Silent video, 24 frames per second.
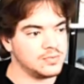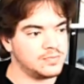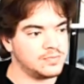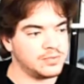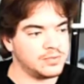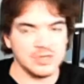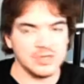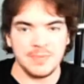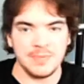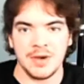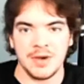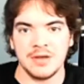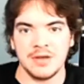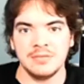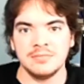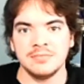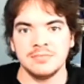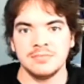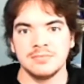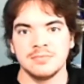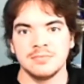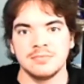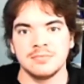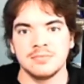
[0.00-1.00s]
you
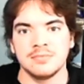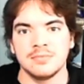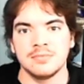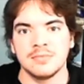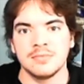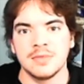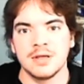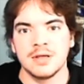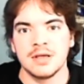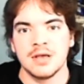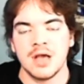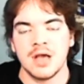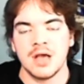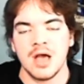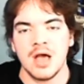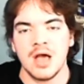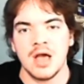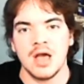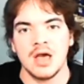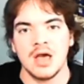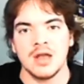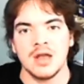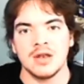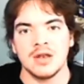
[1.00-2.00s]
push a button,
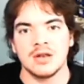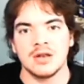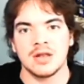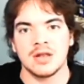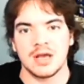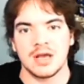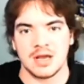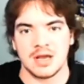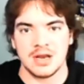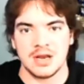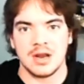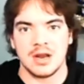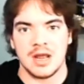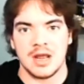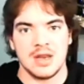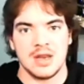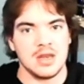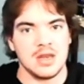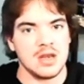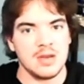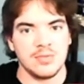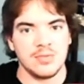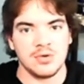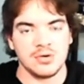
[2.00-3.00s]
and
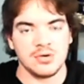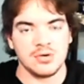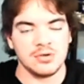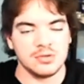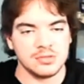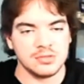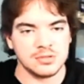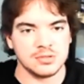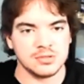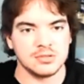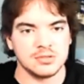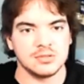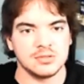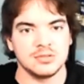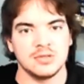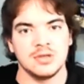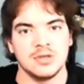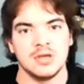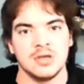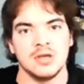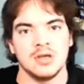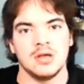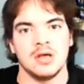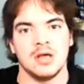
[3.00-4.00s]
like any number,
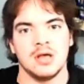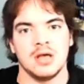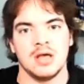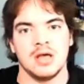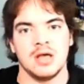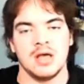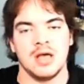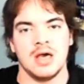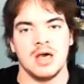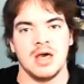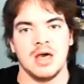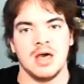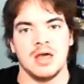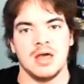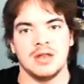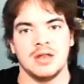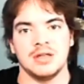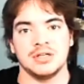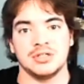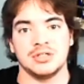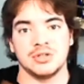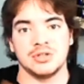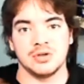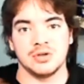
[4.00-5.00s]

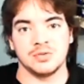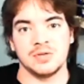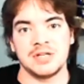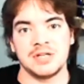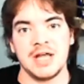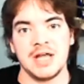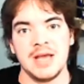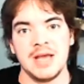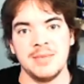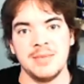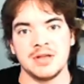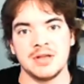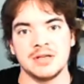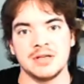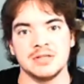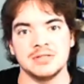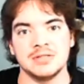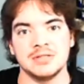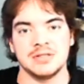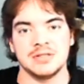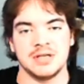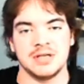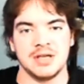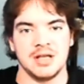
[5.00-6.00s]
and it shows
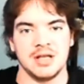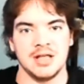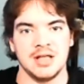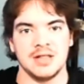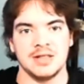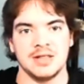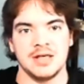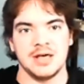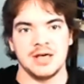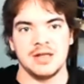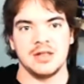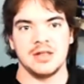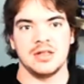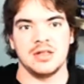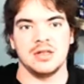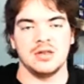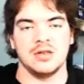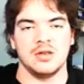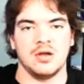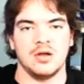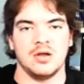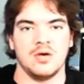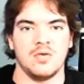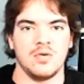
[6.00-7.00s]
what time it is
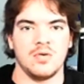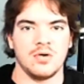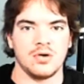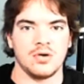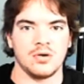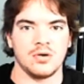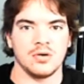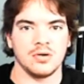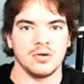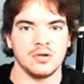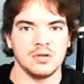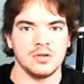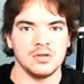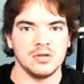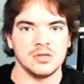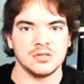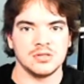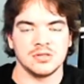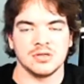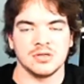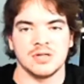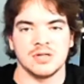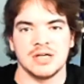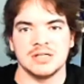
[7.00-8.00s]
in that
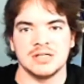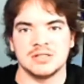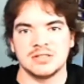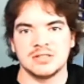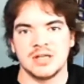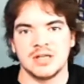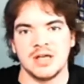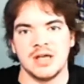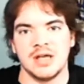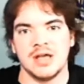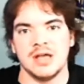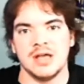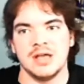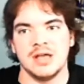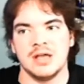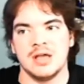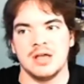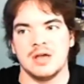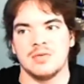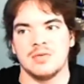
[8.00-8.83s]
order. So let's